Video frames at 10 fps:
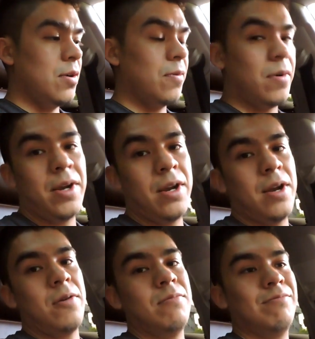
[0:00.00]
right
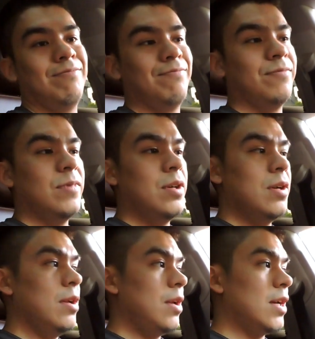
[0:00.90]
now.
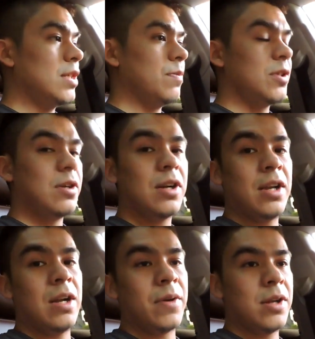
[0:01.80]
That's absurd,
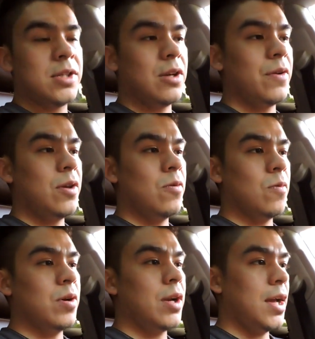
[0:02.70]
and I'm gonna tell you
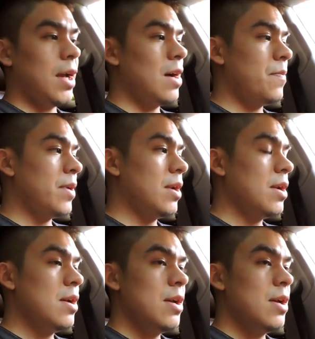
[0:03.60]
what happened.